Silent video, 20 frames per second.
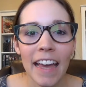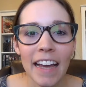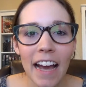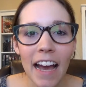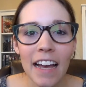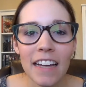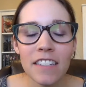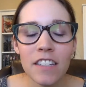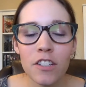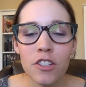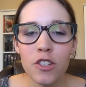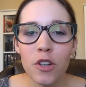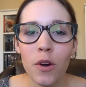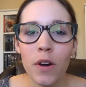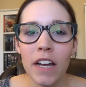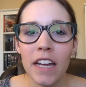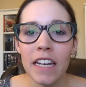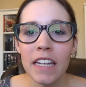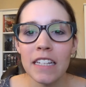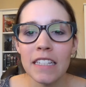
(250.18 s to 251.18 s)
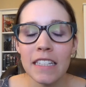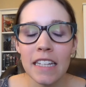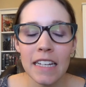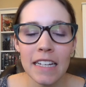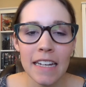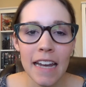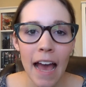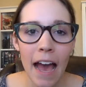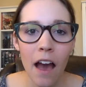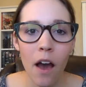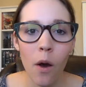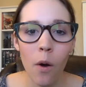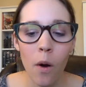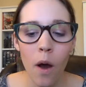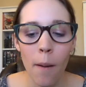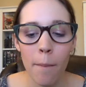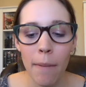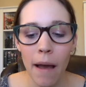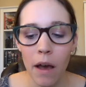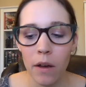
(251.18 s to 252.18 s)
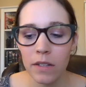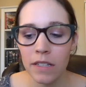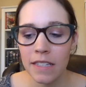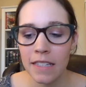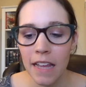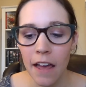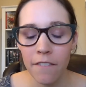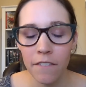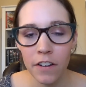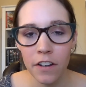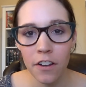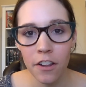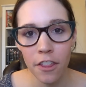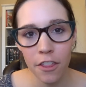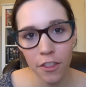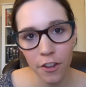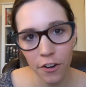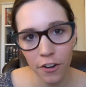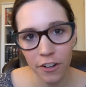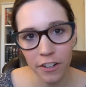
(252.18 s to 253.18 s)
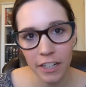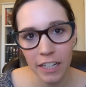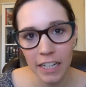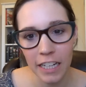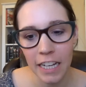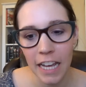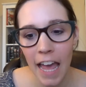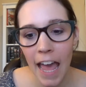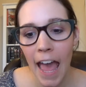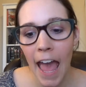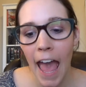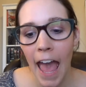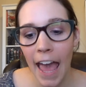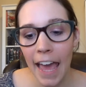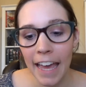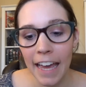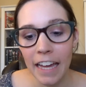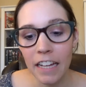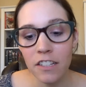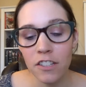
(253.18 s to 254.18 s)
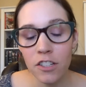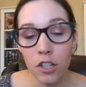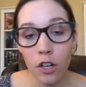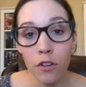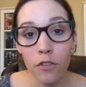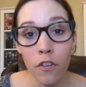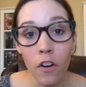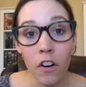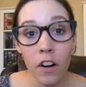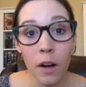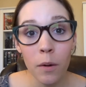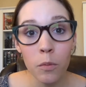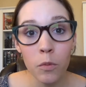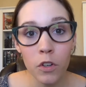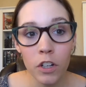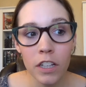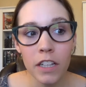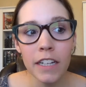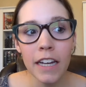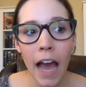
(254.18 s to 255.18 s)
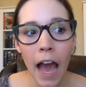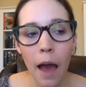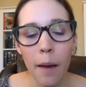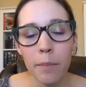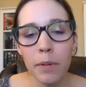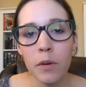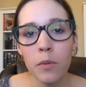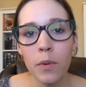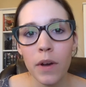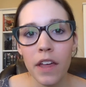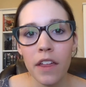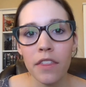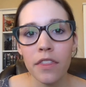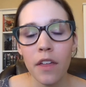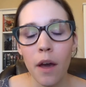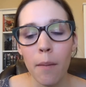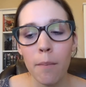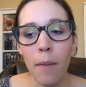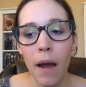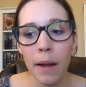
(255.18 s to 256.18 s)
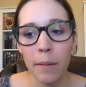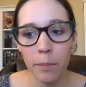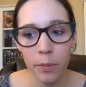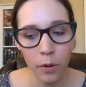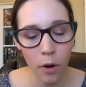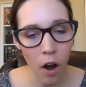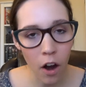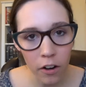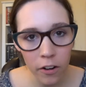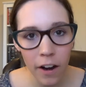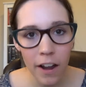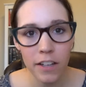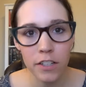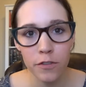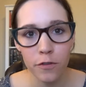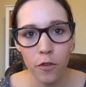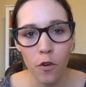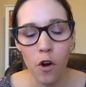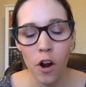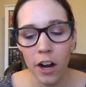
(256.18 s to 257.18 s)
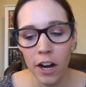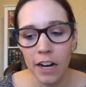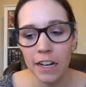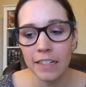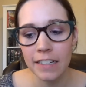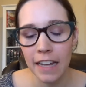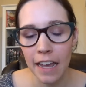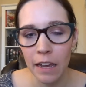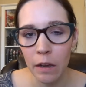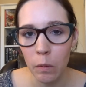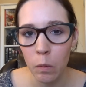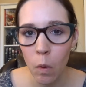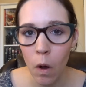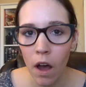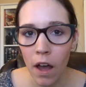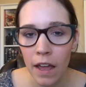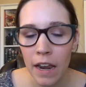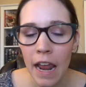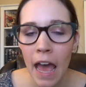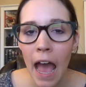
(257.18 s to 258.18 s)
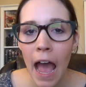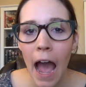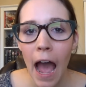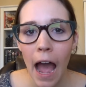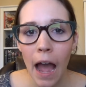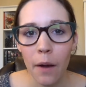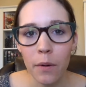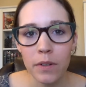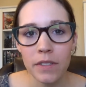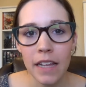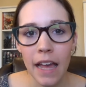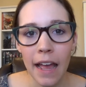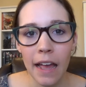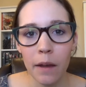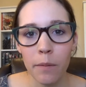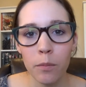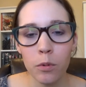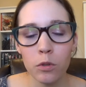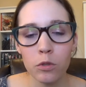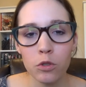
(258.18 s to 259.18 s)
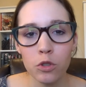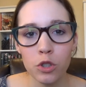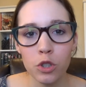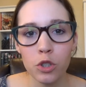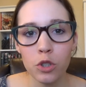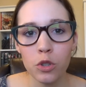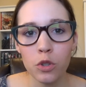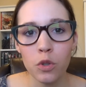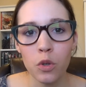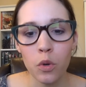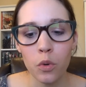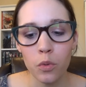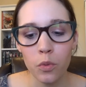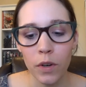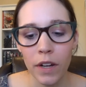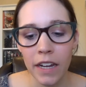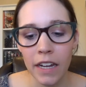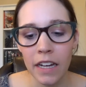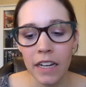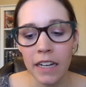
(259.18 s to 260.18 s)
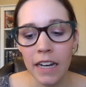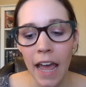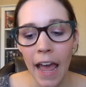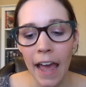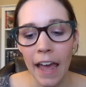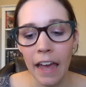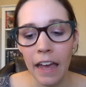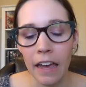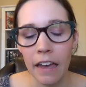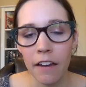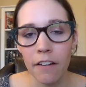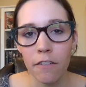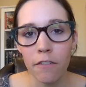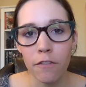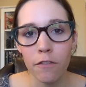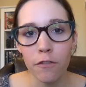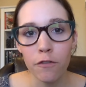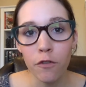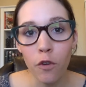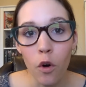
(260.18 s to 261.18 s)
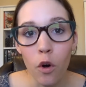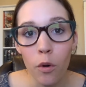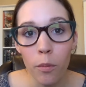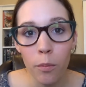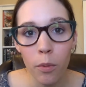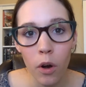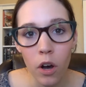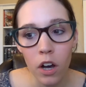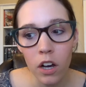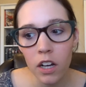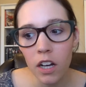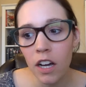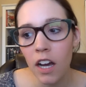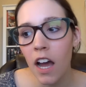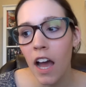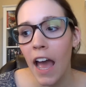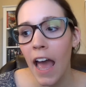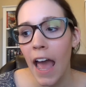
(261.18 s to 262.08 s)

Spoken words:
Hey guys, so it is now about 7:30, and so far I'm really happy with my progress for day one. I was able to read a full book